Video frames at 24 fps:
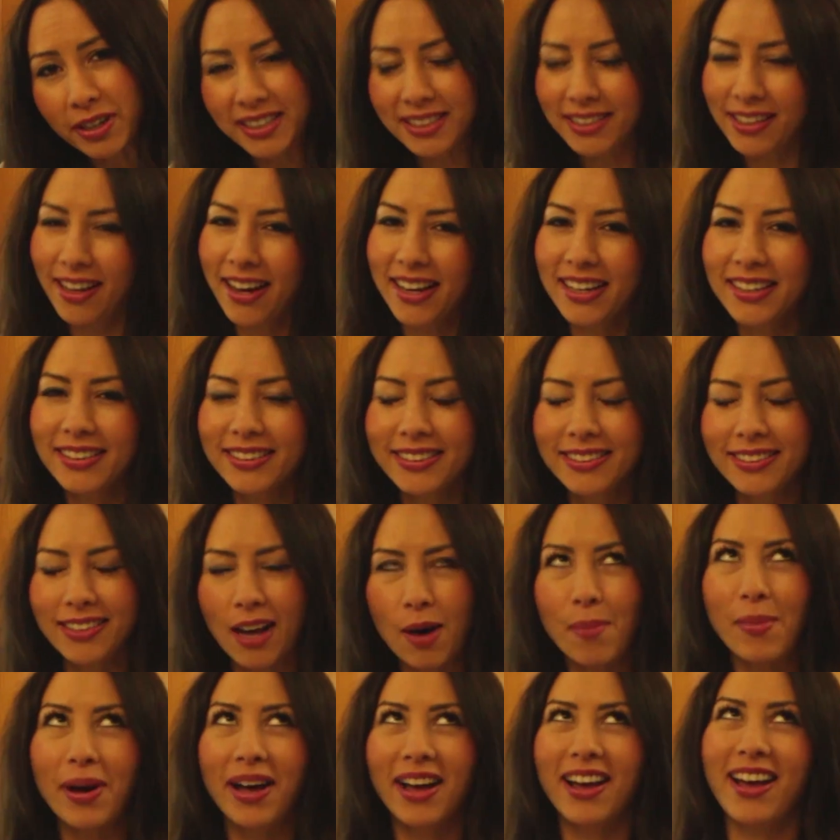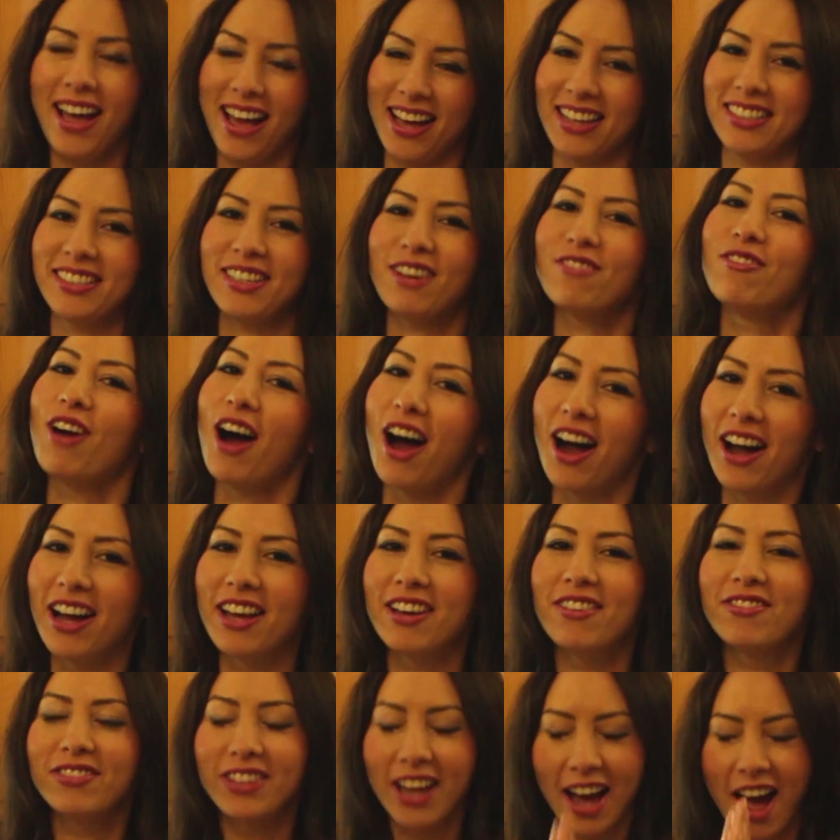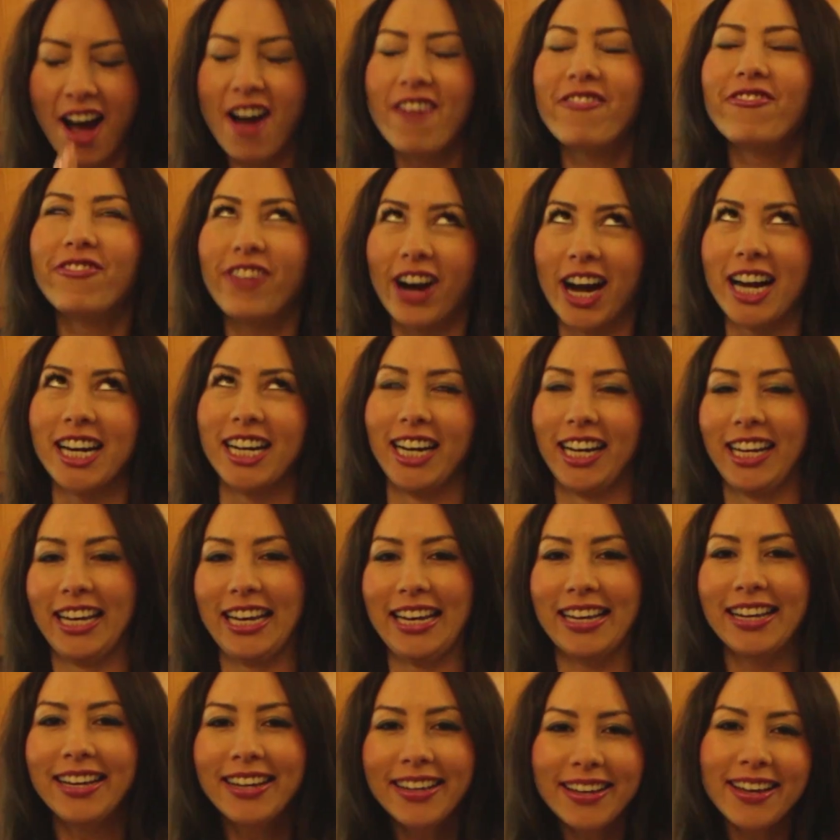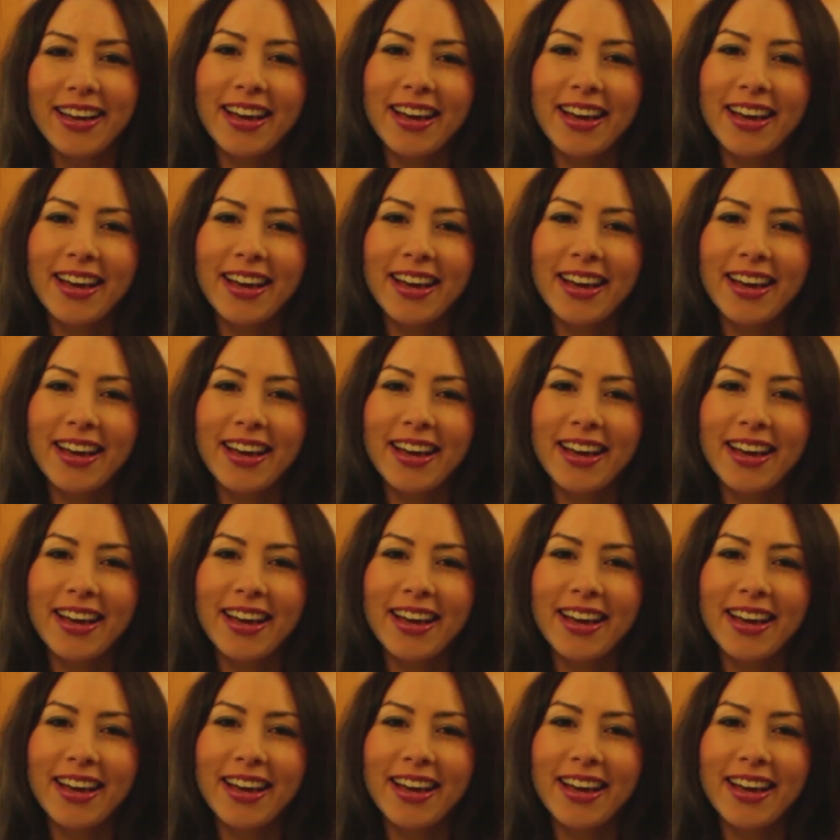it's like summer has arrived, finally.